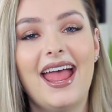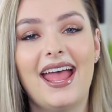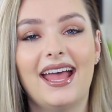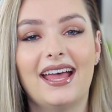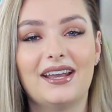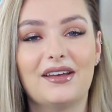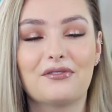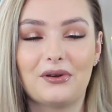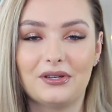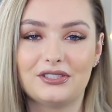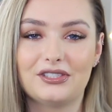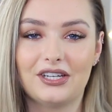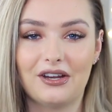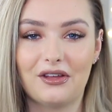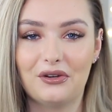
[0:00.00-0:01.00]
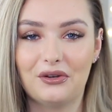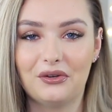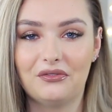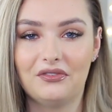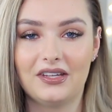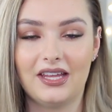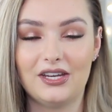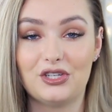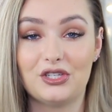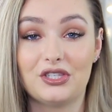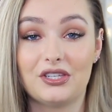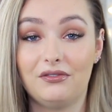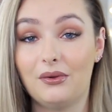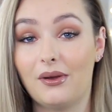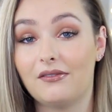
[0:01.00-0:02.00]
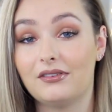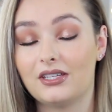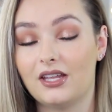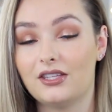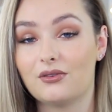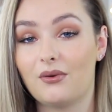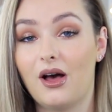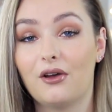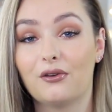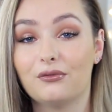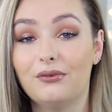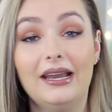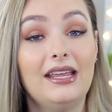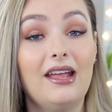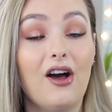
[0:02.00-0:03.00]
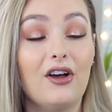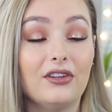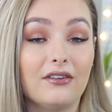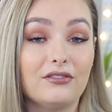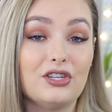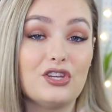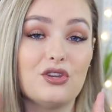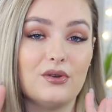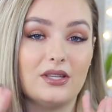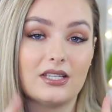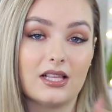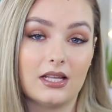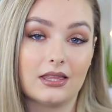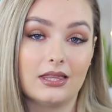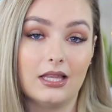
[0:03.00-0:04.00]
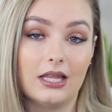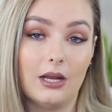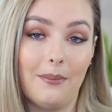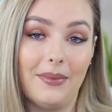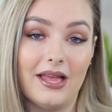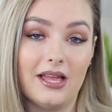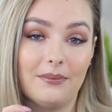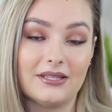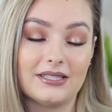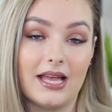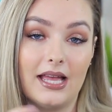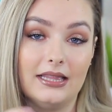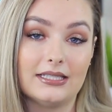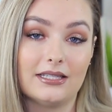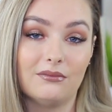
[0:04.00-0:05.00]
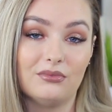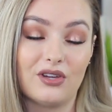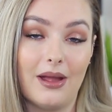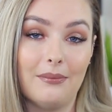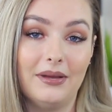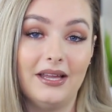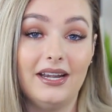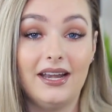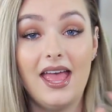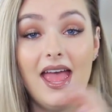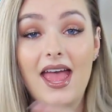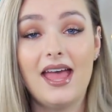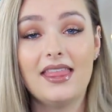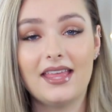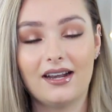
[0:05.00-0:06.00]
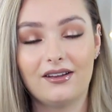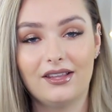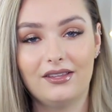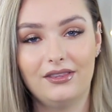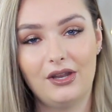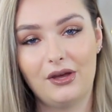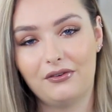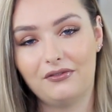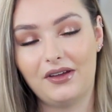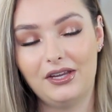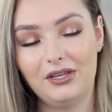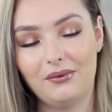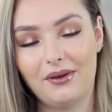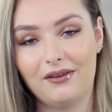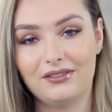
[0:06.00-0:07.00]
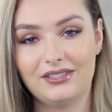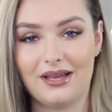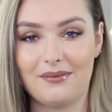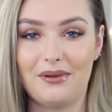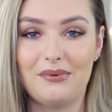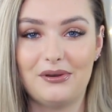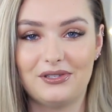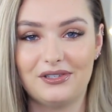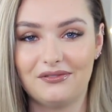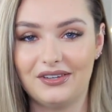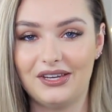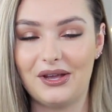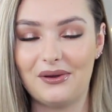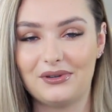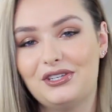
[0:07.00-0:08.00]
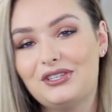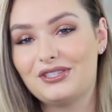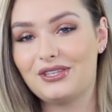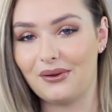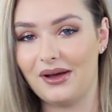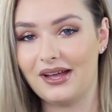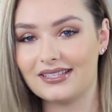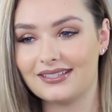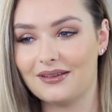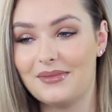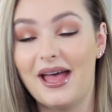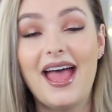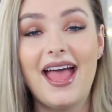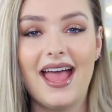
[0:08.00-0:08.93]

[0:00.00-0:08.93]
And of course, turn on notifications if you haven't done so already. All you have to do is click the little bell beside the subscribe button, and that'll notify you every time I post a video, which is so awesome.